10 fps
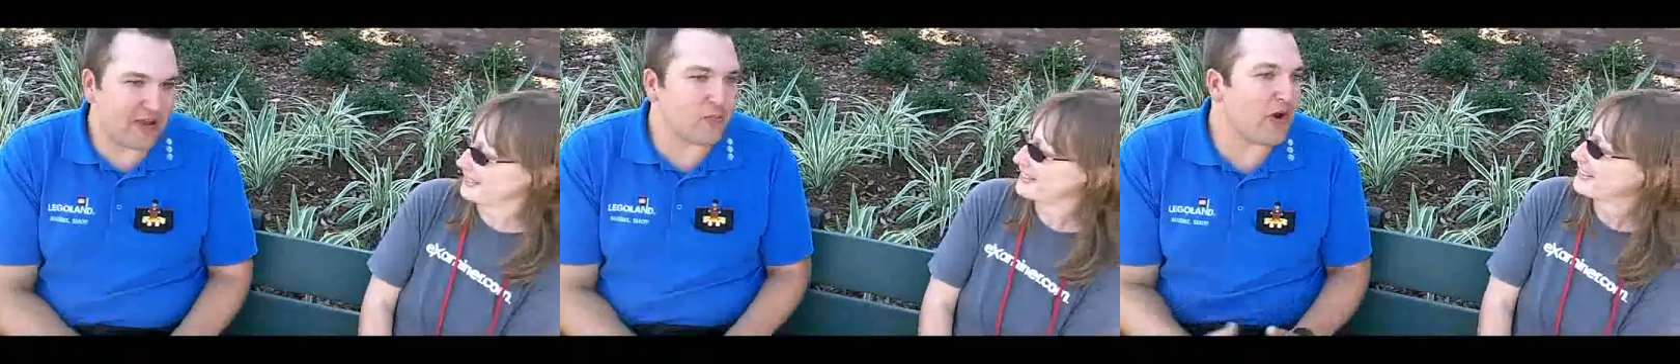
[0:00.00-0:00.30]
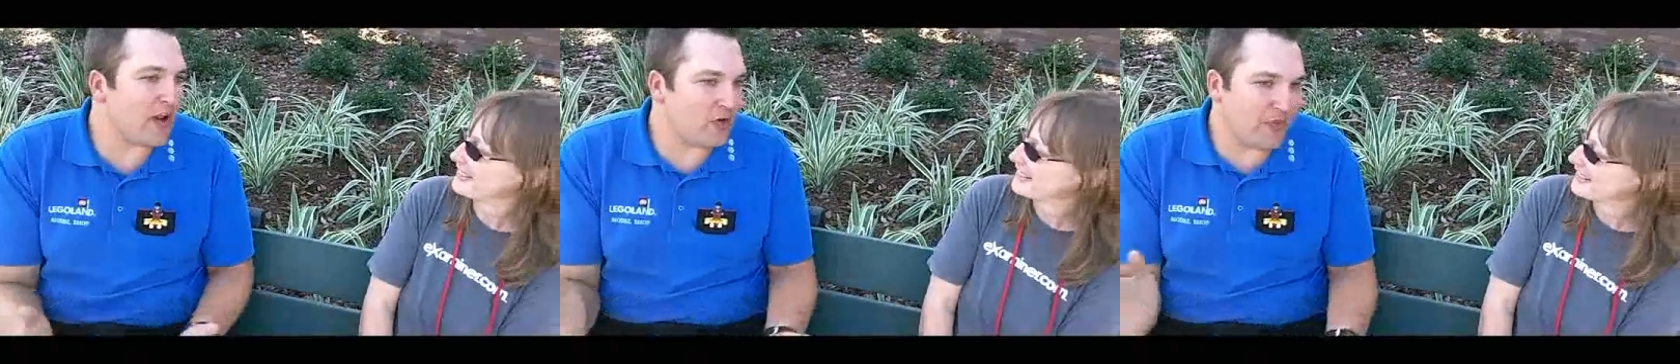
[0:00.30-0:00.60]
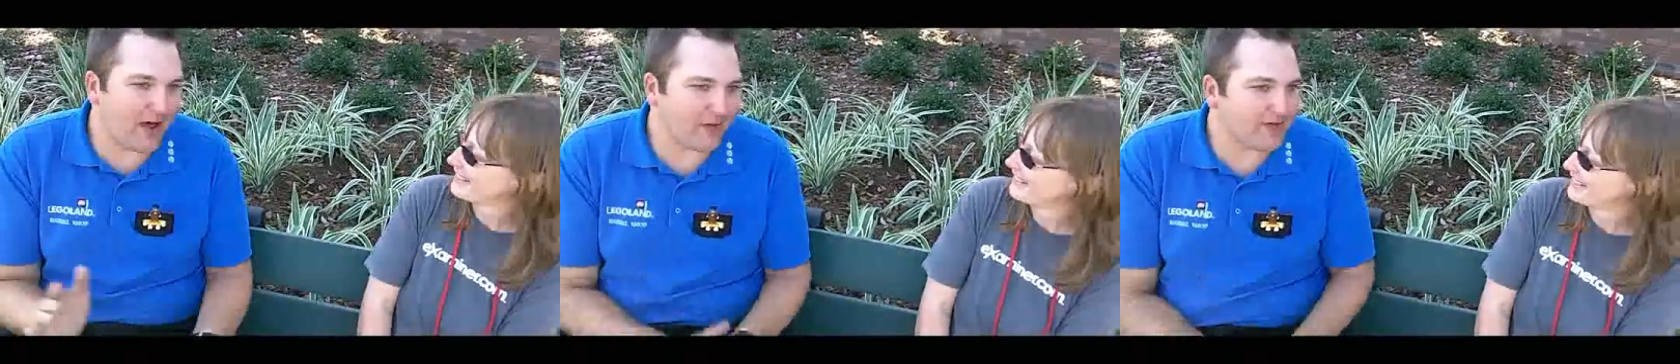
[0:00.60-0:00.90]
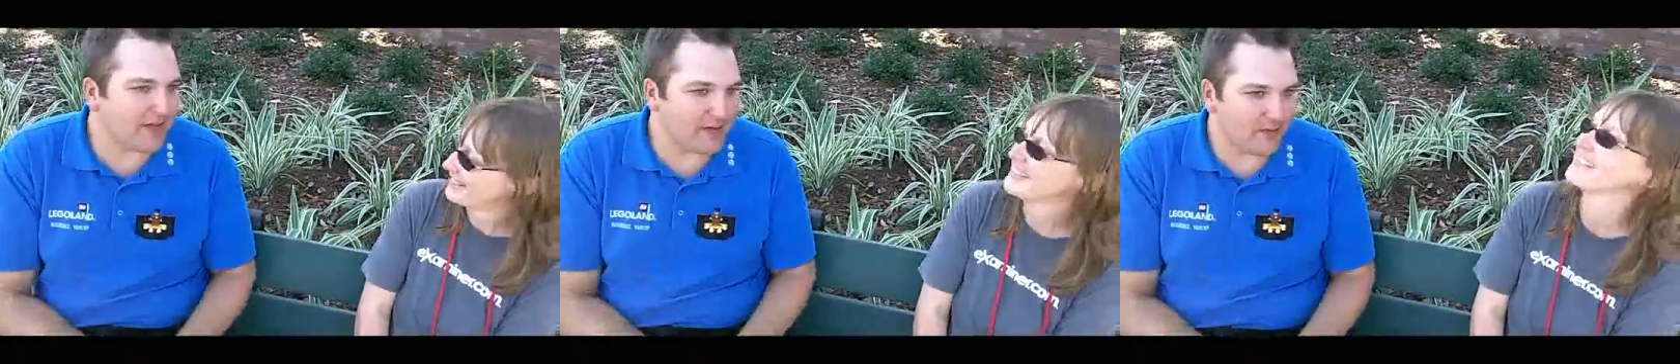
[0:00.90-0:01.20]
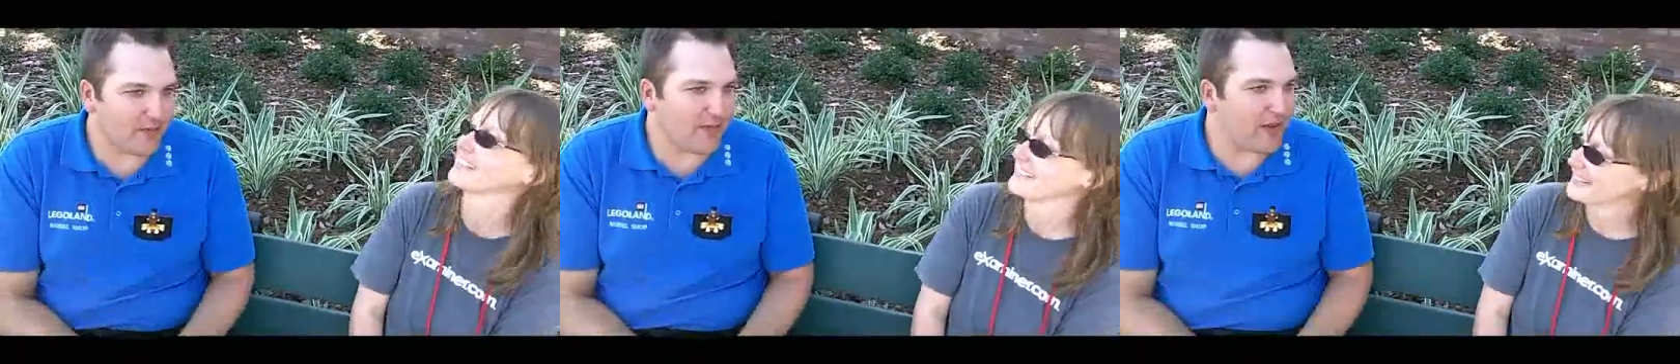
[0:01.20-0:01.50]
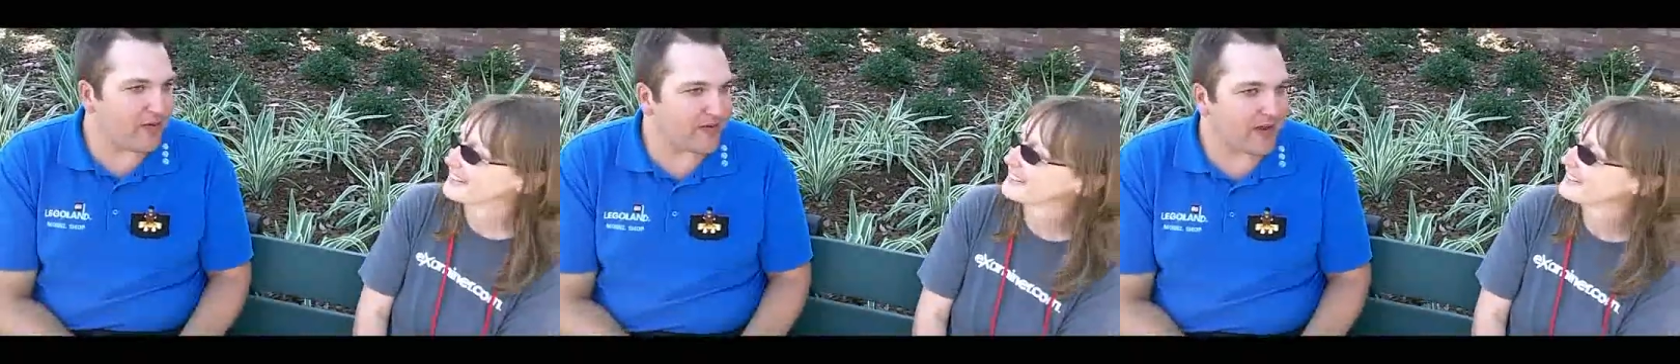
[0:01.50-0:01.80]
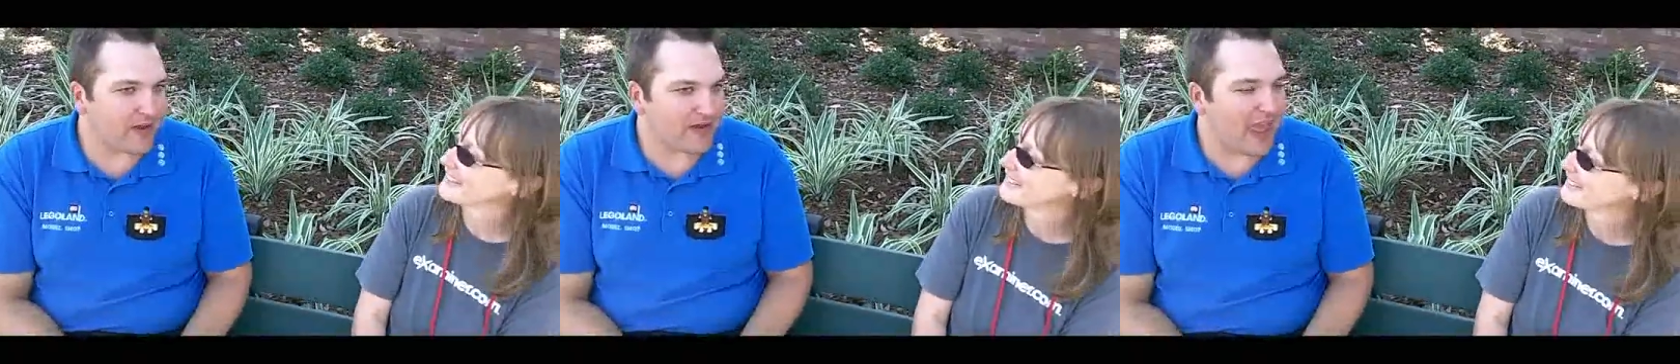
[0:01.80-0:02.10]
So seeing brand new models that
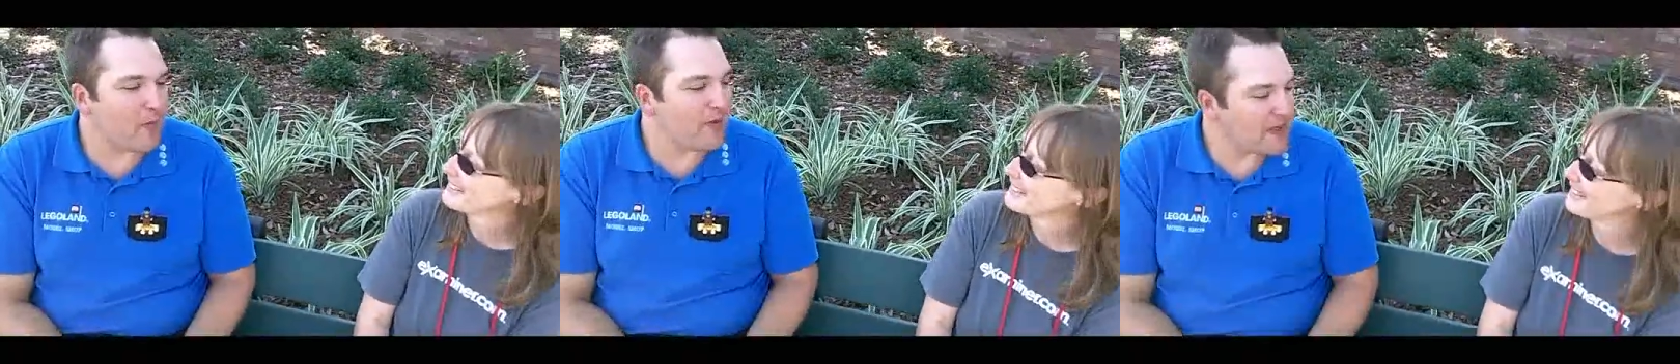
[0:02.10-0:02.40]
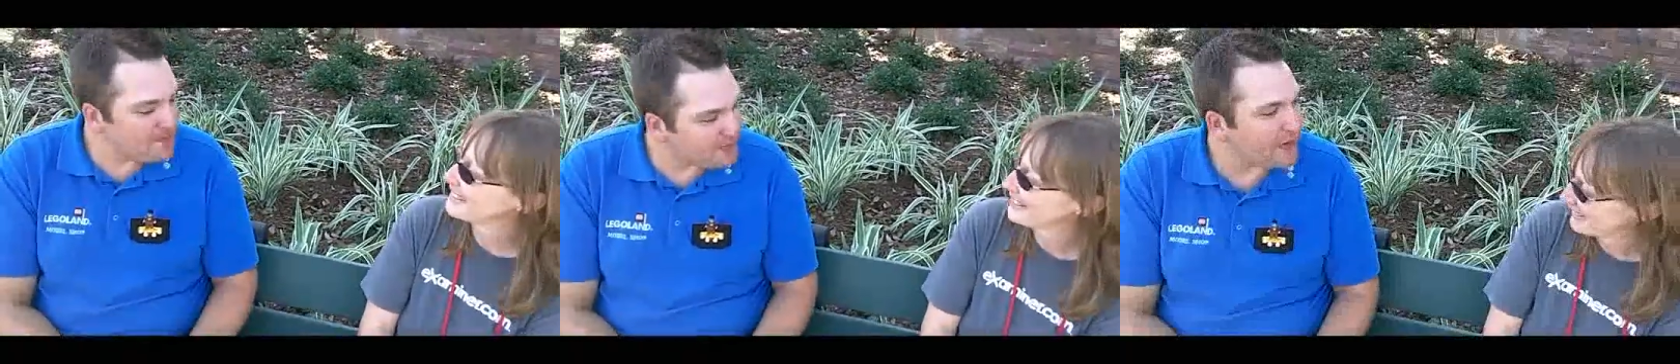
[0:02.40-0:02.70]
came in.